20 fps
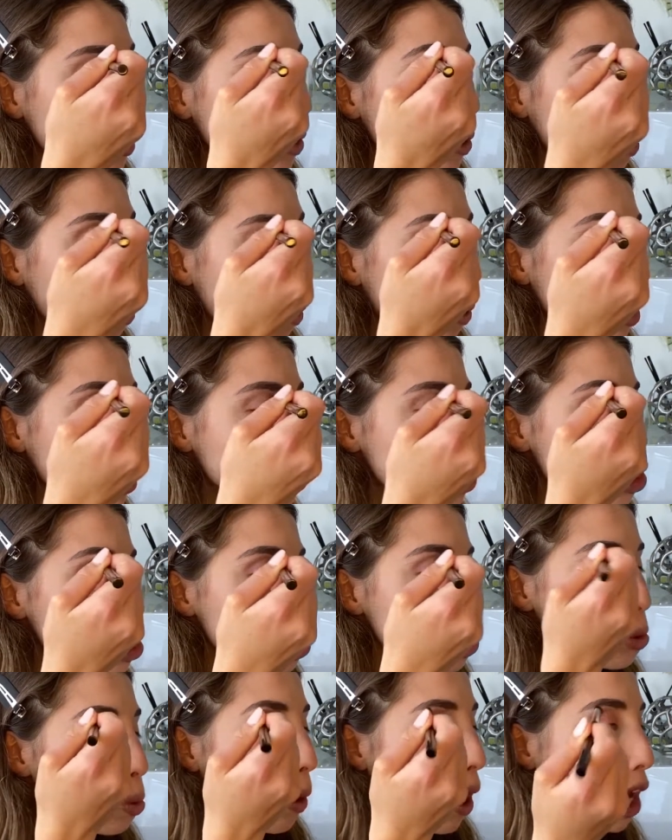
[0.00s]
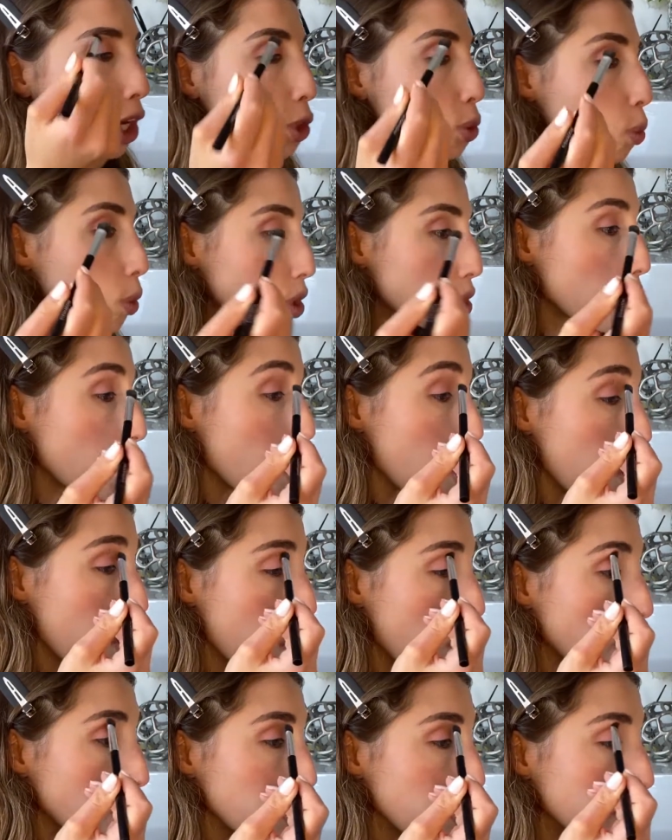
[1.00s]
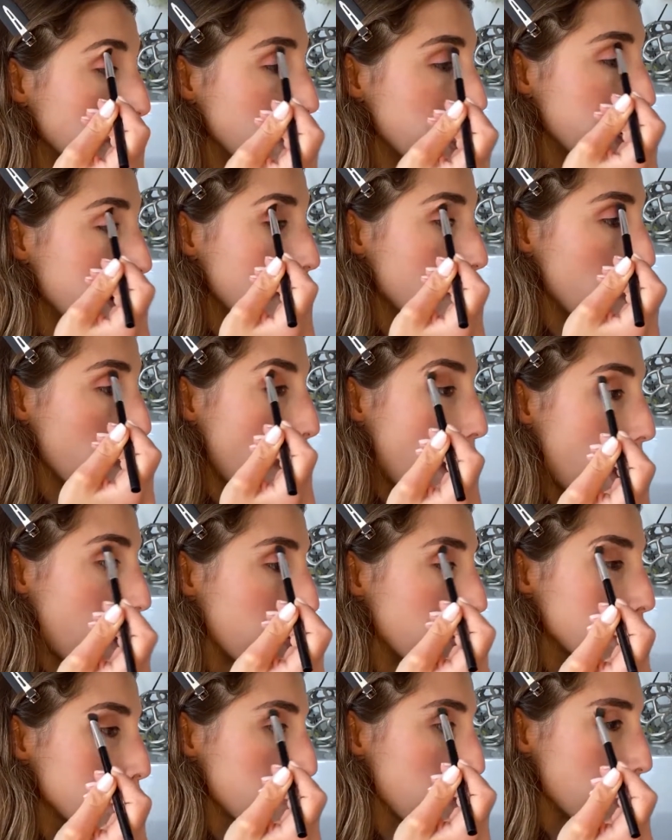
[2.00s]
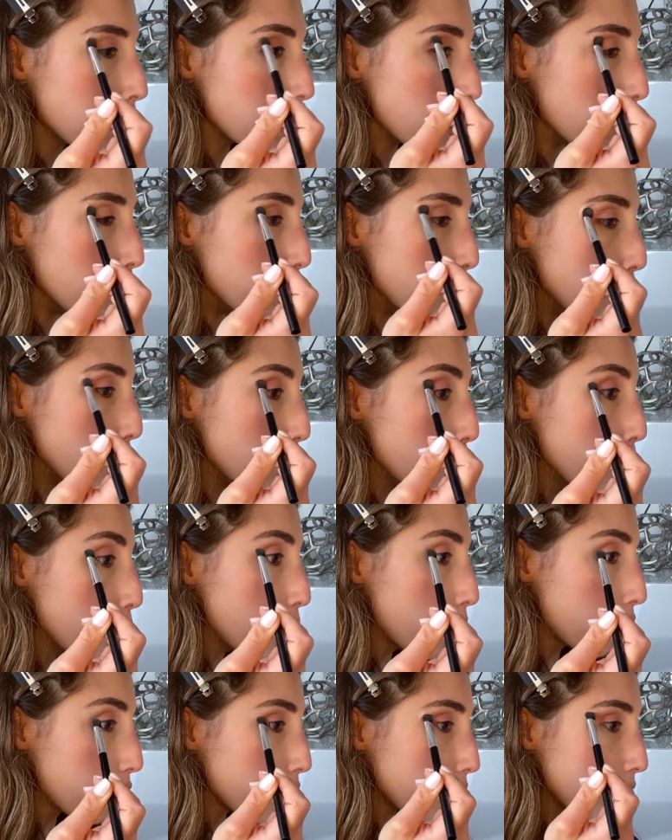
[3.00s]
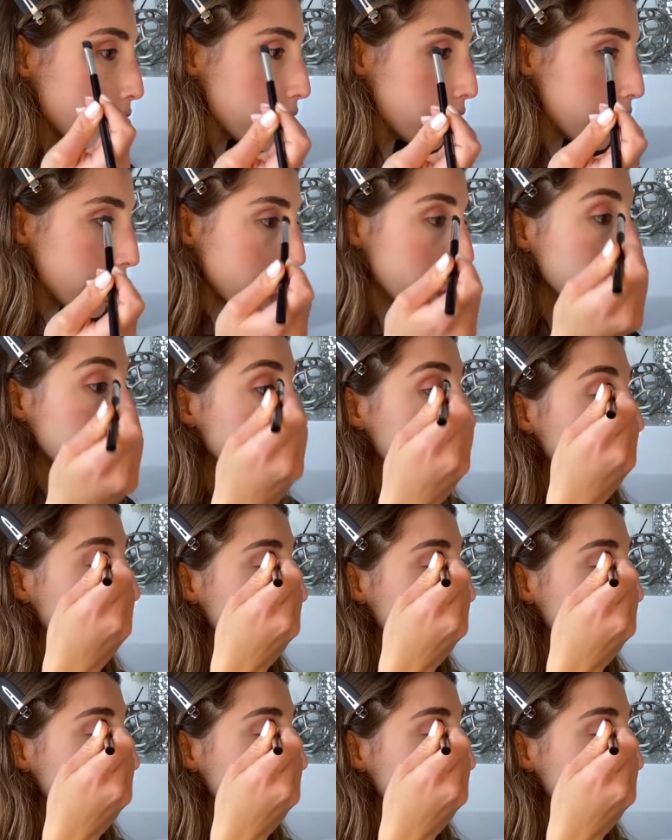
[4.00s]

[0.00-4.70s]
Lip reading: one swatch was all you need. And wow, this blends in beautifully.